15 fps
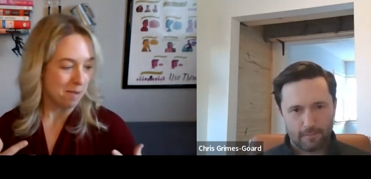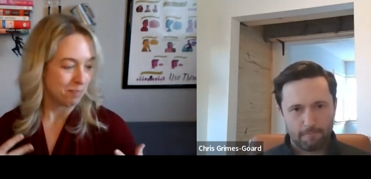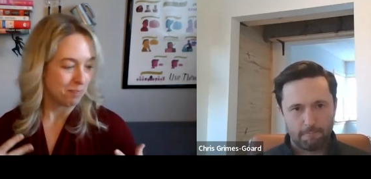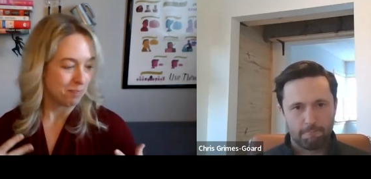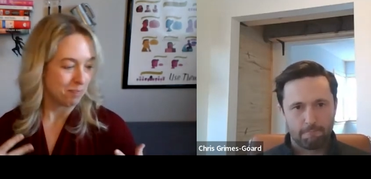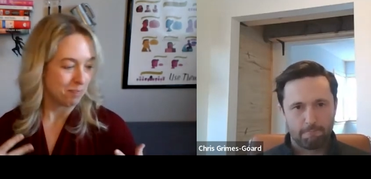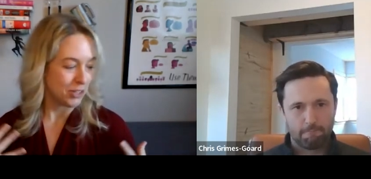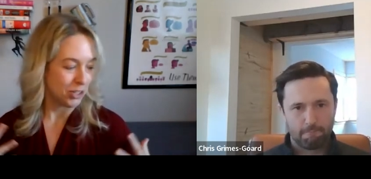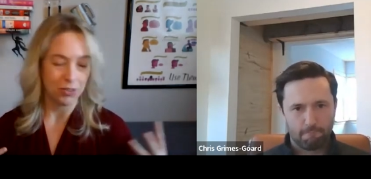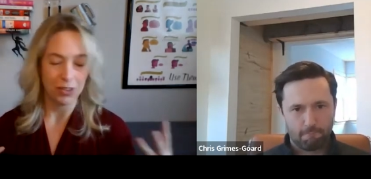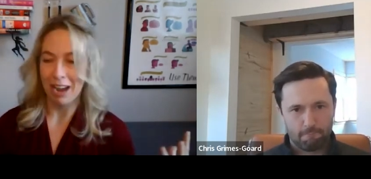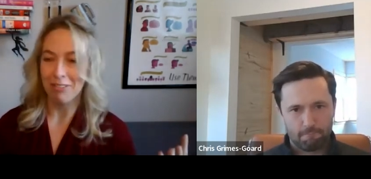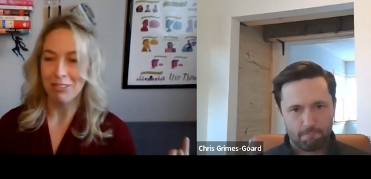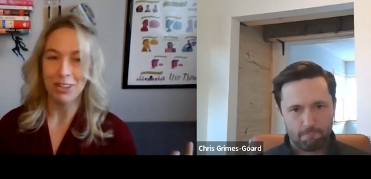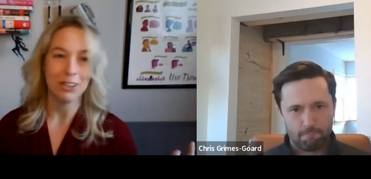Speaker 1: um, you
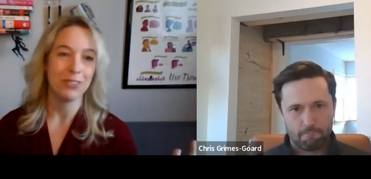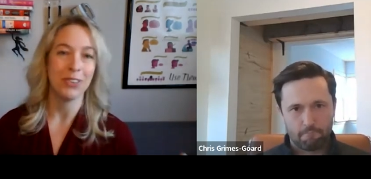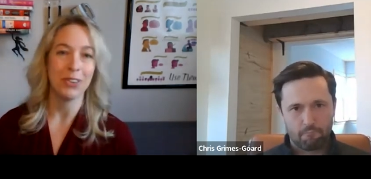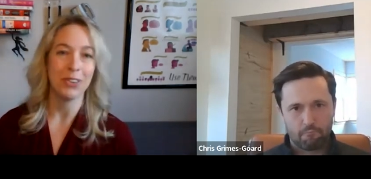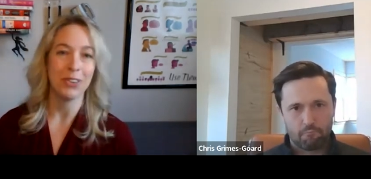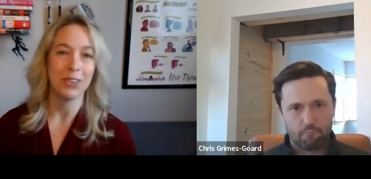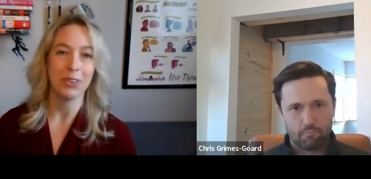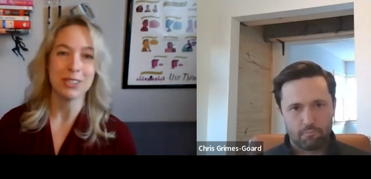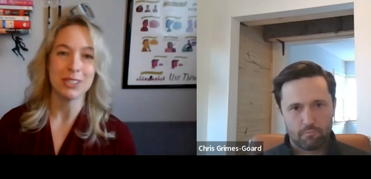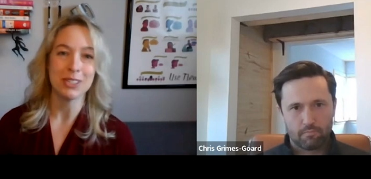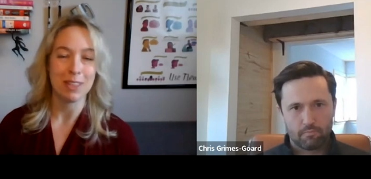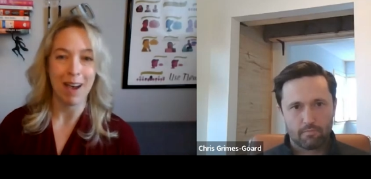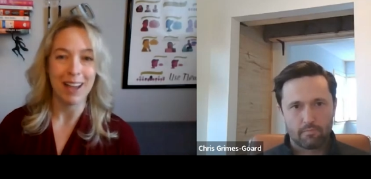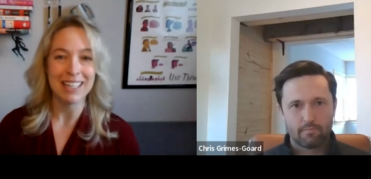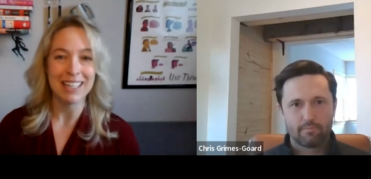know, recovery
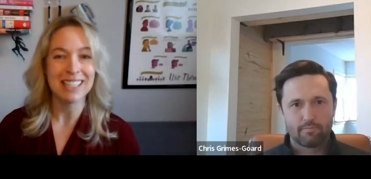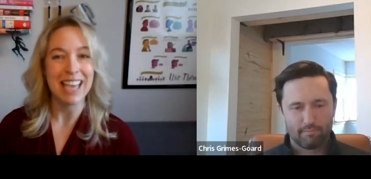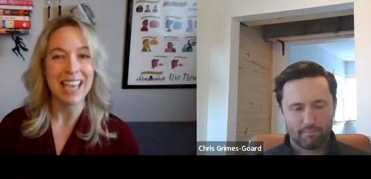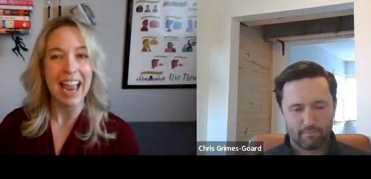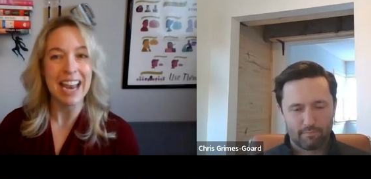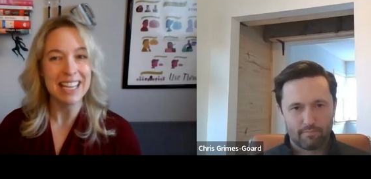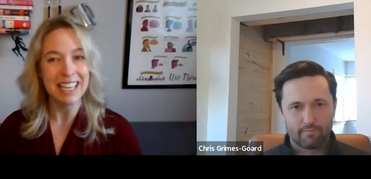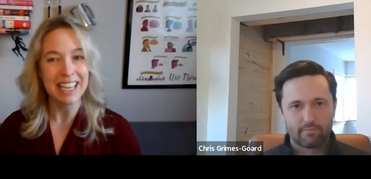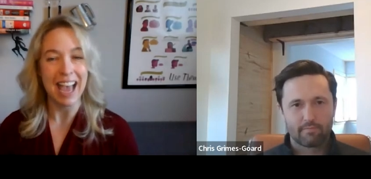fuels for the bodies.